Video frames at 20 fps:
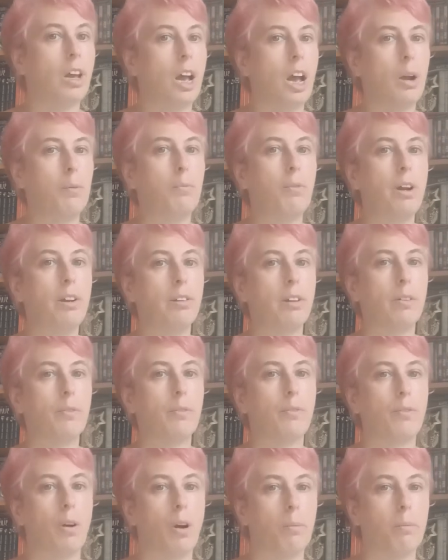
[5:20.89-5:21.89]
I'm reading
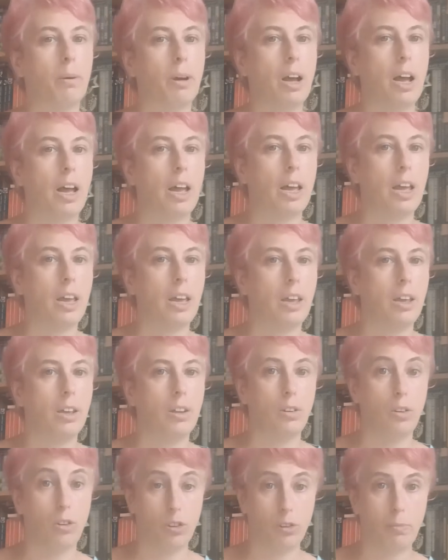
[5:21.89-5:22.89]
from a
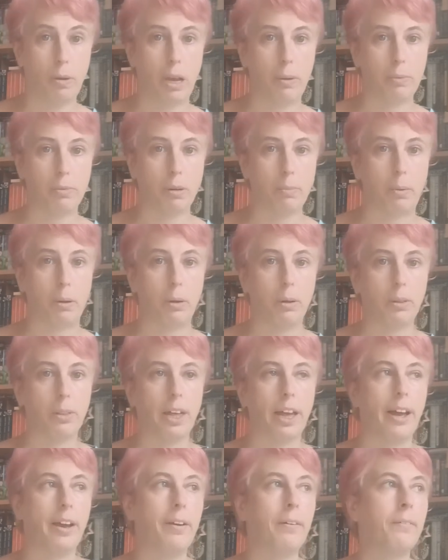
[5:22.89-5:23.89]
newspaper report
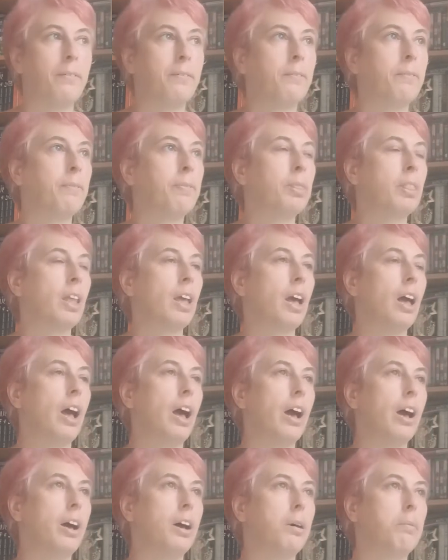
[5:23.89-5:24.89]
there.
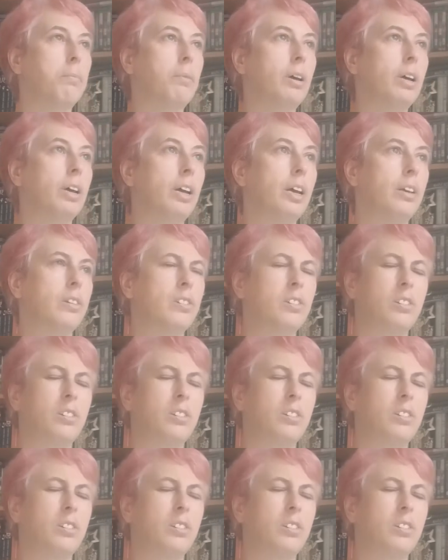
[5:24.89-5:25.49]
It's